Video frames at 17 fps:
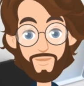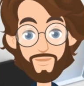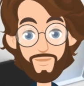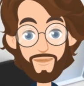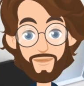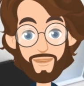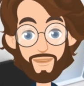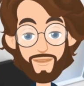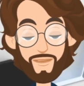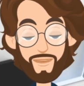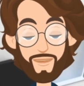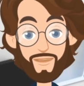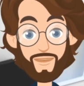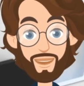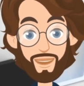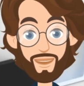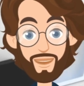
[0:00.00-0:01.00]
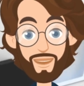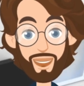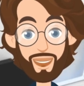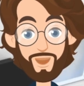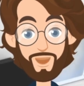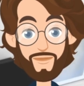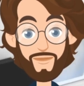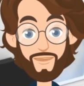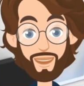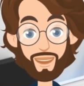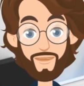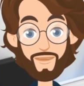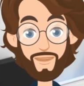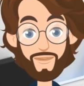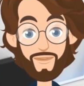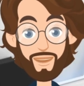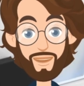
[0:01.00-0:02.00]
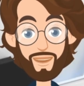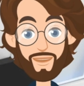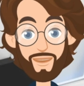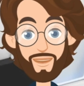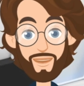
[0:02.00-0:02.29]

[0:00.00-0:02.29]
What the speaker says: When we are mindful, we are better able to